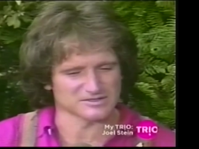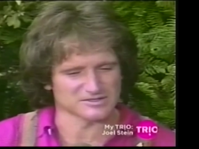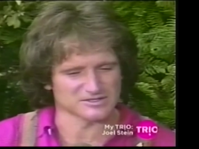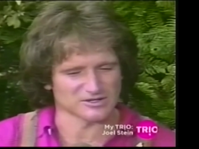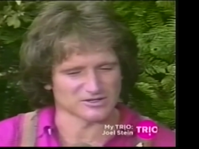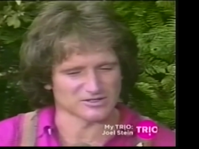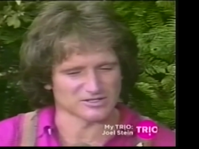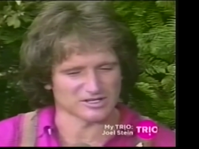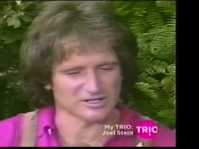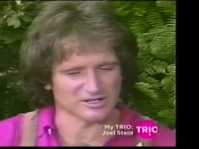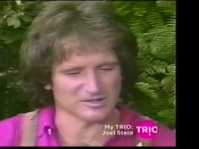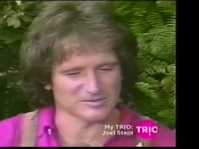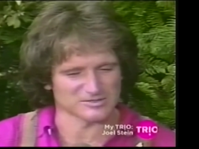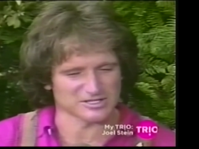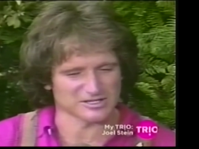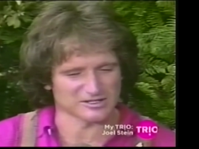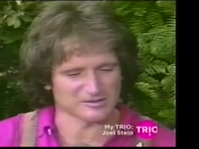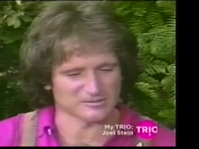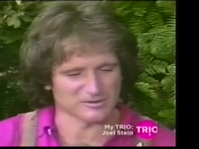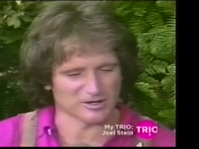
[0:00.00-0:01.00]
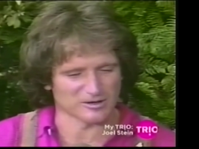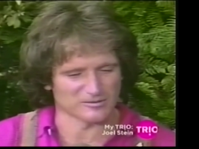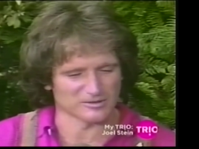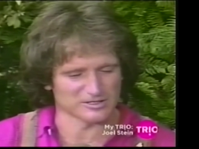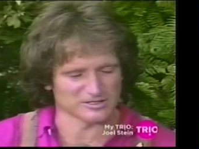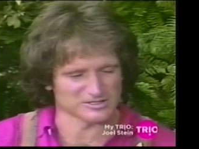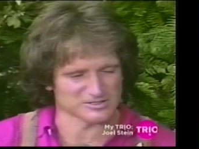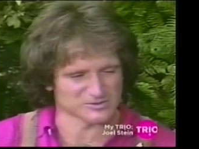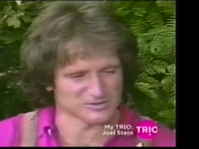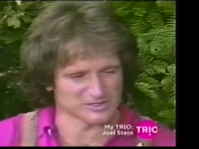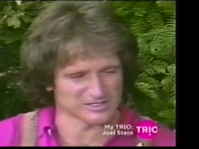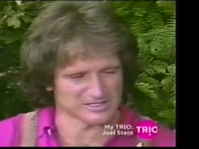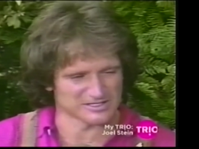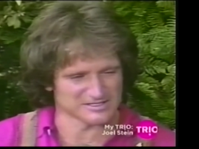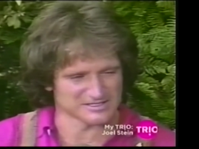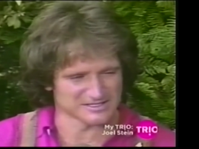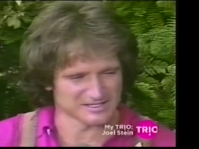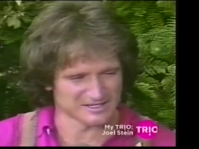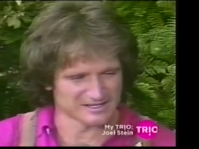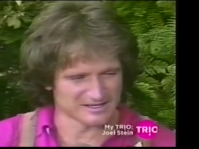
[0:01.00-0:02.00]
started taking up stand-up comedy as a
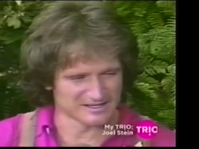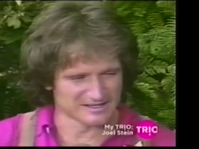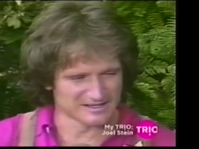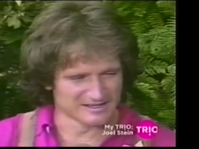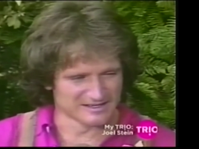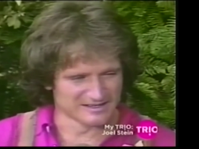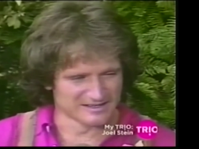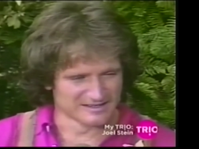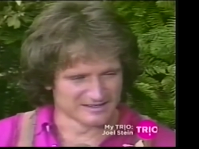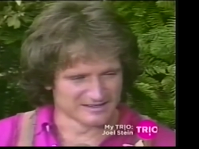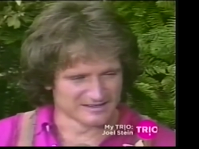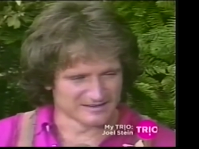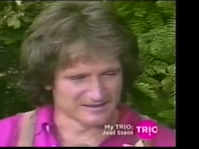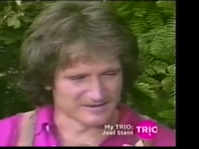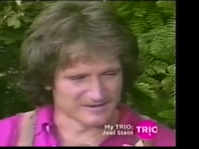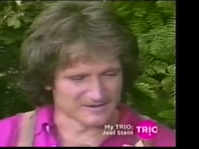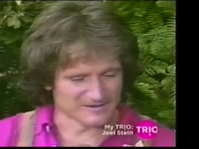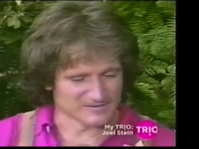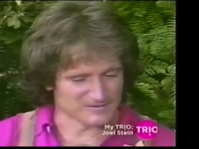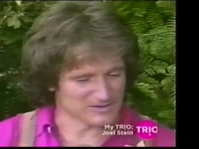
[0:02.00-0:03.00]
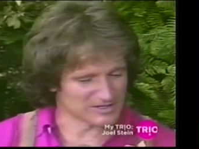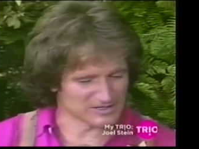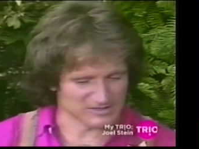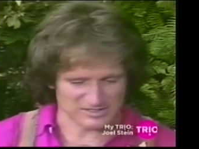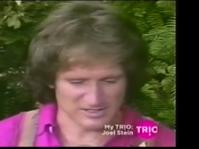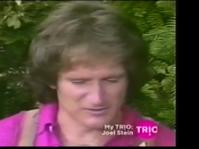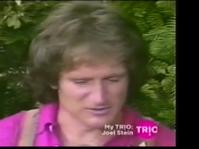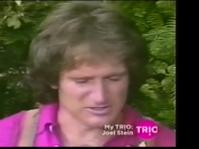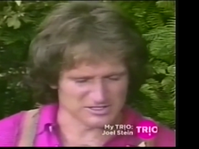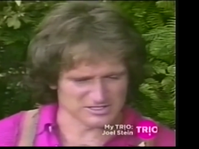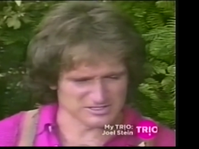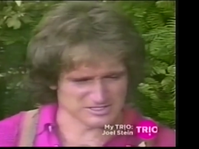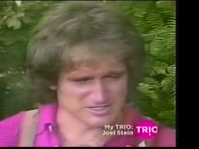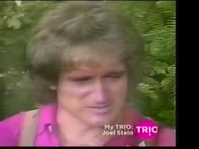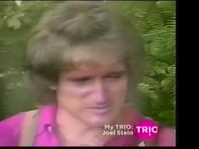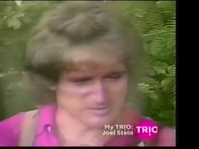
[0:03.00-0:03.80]
release. And then it's ever since then